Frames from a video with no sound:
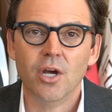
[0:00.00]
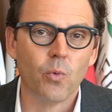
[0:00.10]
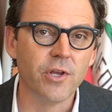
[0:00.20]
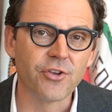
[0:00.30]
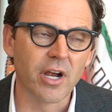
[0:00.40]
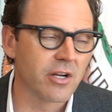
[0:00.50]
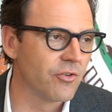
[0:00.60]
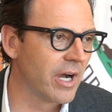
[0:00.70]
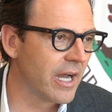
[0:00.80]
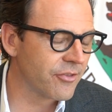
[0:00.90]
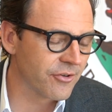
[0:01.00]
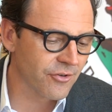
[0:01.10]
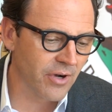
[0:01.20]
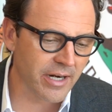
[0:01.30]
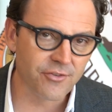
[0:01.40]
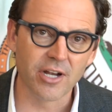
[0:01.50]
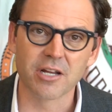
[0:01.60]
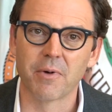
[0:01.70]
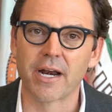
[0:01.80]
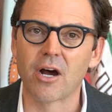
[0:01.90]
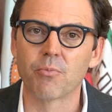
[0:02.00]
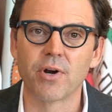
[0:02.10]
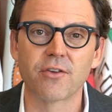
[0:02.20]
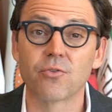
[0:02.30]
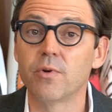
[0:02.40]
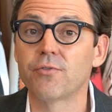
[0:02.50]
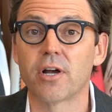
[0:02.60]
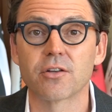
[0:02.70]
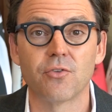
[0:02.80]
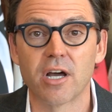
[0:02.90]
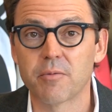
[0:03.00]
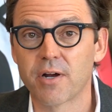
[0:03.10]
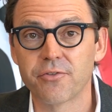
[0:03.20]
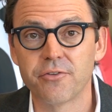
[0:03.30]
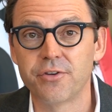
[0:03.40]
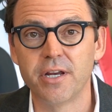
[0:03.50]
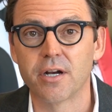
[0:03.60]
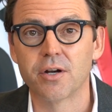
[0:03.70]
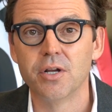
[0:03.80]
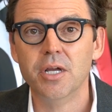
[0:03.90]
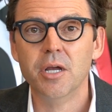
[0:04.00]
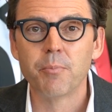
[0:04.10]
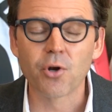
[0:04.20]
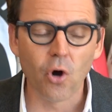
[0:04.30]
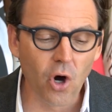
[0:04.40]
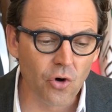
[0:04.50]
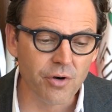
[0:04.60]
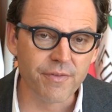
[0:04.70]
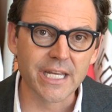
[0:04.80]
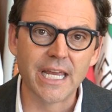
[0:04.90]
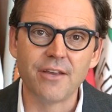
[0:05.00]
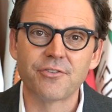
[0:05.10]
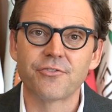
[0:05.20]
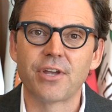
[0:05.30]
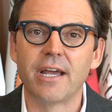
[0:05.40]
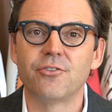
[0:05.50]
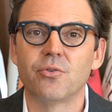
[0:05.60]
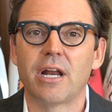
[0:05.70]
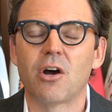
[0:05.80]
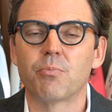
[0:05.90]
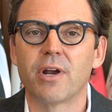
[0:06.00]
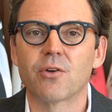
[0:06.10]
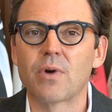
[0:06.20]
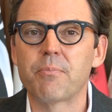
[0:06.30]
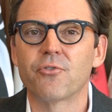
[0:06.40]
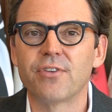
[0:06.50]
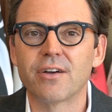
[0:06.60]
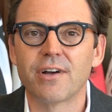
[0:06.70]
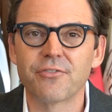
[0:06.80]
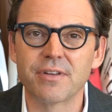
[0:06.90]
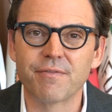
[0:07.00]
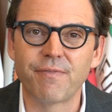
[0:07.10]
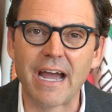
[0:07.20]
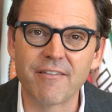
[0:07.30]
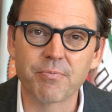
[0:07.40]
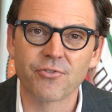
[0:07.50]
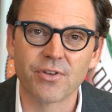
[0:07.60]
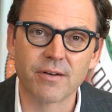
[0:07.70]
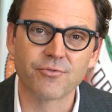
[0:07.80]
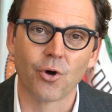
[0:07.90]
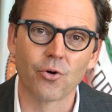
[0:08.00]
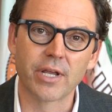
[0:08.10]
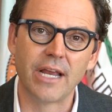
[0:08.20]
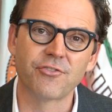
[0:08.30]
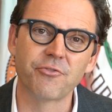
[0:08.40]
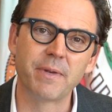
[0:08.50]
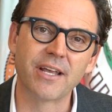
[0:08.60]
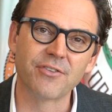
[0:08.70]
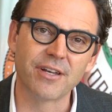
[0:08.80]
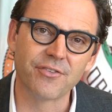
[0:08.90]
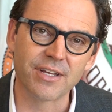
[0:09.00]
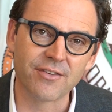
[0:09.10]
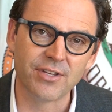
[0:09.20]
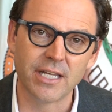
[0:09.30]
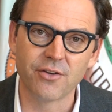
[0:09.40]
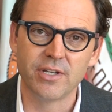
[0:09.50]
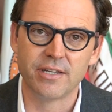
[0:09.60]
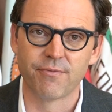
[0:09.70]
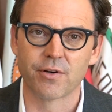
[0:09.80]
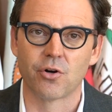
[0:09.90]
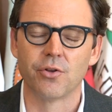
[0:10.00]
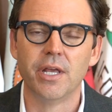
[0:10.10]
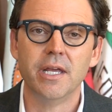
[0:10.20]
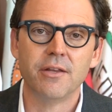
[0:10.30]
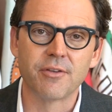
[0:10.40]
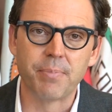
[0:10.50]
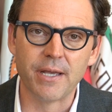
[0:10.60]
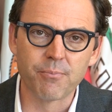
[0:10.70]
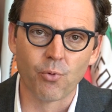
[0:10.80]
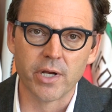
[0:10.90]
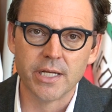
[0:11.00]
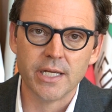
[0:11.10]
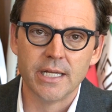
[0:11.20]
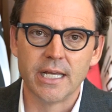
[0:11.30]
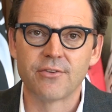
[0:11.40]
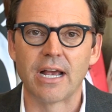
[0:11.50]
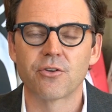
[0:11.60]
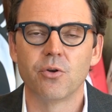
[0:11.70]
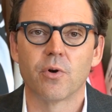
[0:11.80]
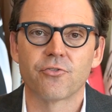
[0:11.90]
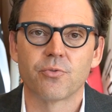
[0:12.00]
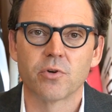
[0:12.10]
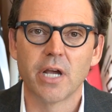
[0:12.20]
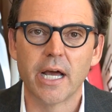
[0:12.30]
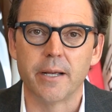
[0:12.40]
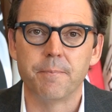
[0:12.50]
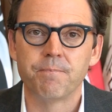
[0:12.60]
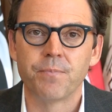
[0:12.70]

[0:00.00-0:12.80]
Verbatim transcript: We talk a lot, there's a lot of talk about outbreaks, and we've talked a lot about this here. But all of the cases tied to an outbreak represent less than 5% of total cases because it is exceedingly difficult to pinpoint exactly where someone got it.